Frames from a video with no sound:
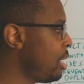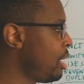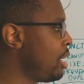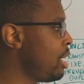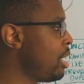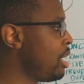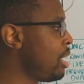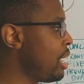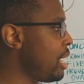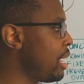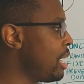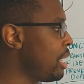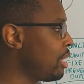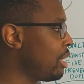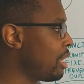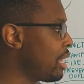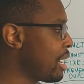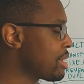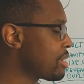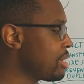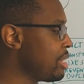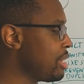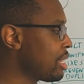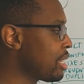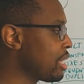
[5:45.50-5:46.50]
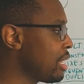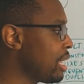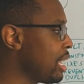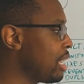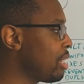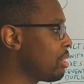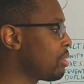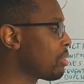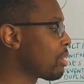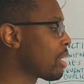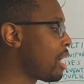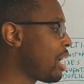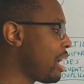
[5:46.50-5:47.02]
And lastly, it can
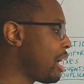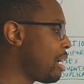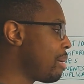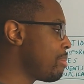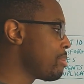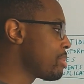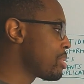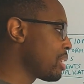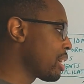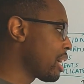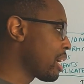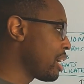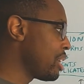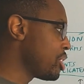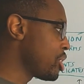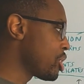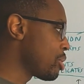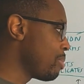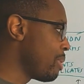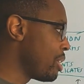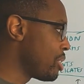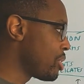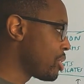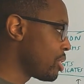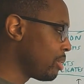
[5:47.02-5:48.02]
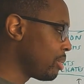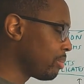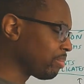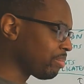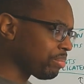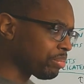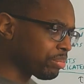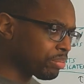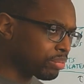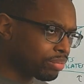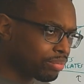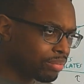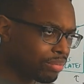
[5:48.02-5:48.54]
handle comms, like I just mentioned.
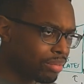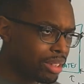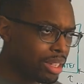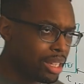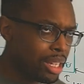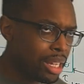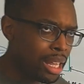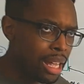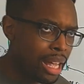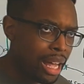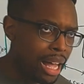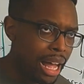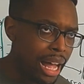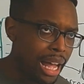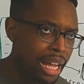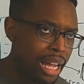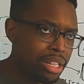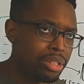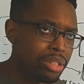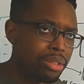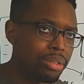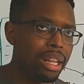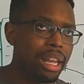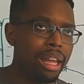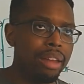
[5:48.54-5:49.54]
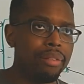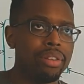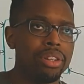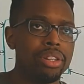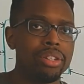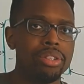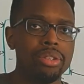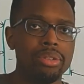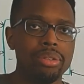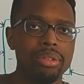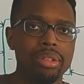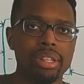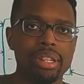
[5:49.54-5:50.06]
I don't have it
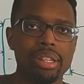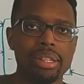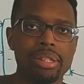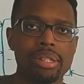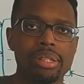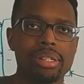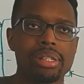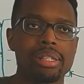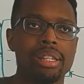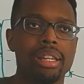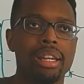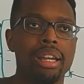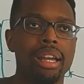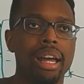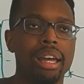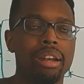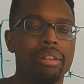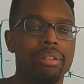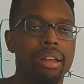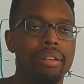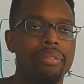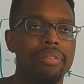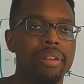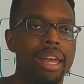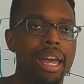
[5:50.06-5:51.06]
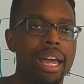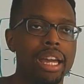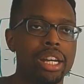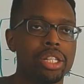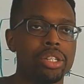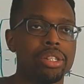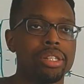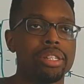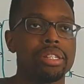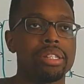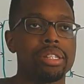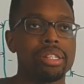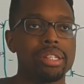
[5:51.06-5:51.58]
do this. I don't have it
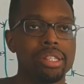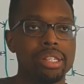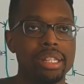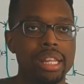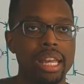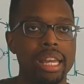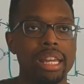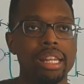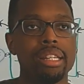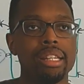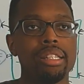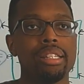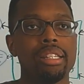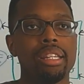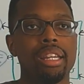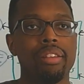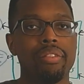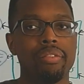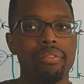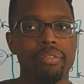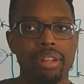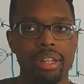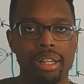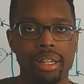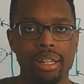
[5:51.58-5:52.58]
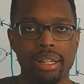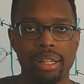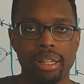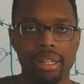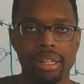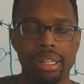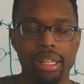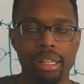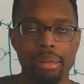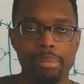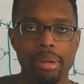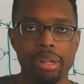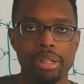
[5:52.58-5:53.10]
actually send
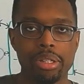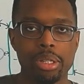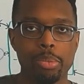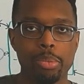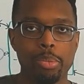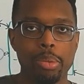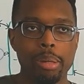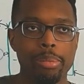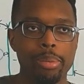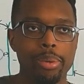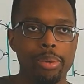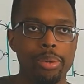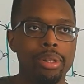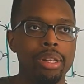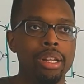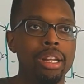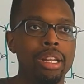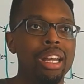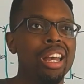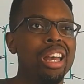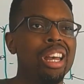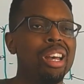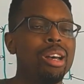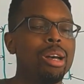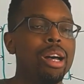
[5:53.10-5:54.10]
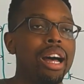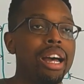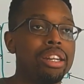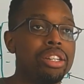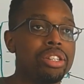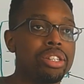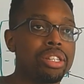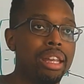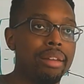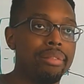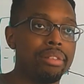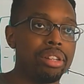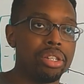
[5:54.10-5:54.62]
emails to people. I just
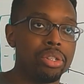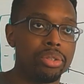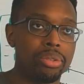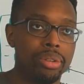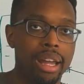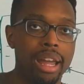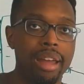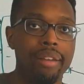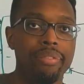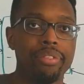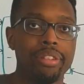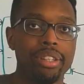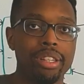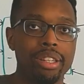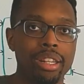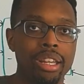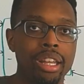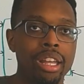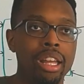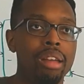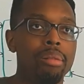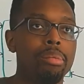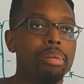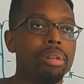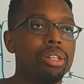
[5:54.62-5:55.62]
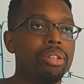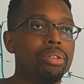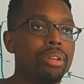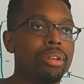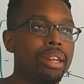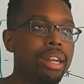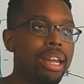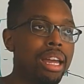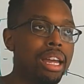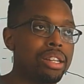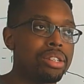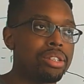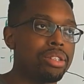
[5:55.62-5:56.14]
have it drafted. But you can
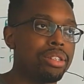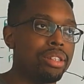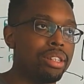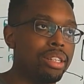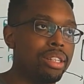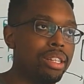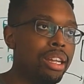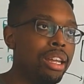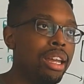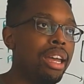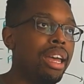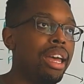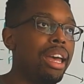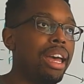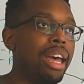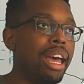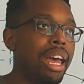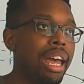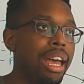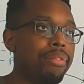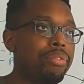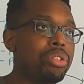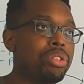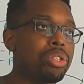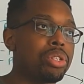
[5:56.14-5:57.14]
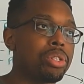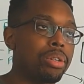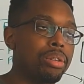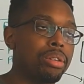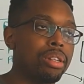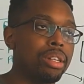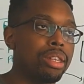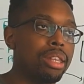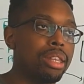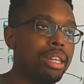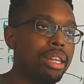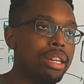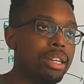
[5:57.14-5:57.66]
actually have certain
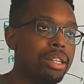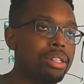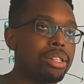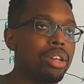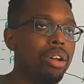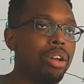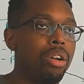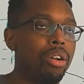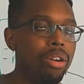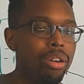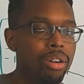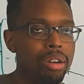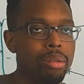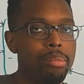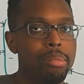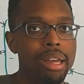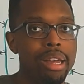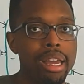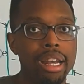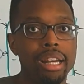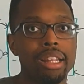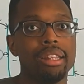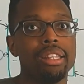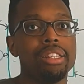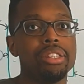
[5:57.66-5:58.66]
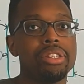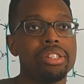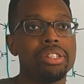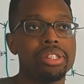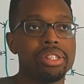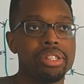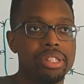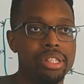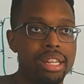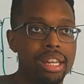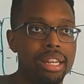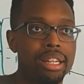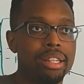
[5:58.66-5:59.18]
things automatically
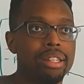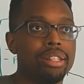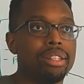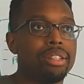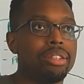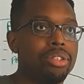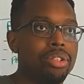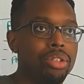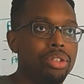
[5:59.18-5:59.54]
sent to